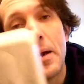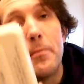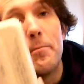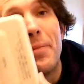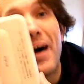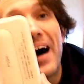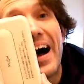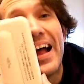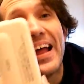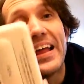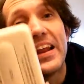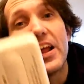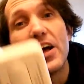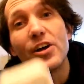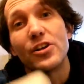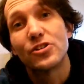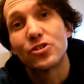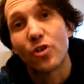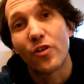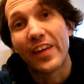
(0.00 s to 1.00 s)
Buy it
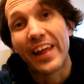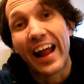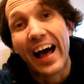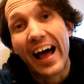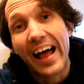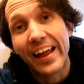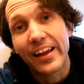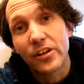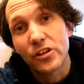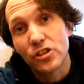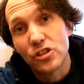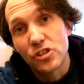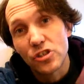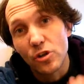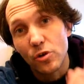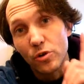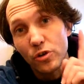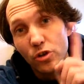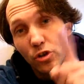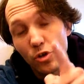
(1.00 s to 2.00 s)
so that I could show
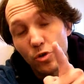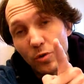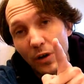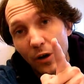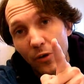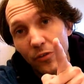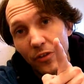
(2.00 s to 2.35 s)
you out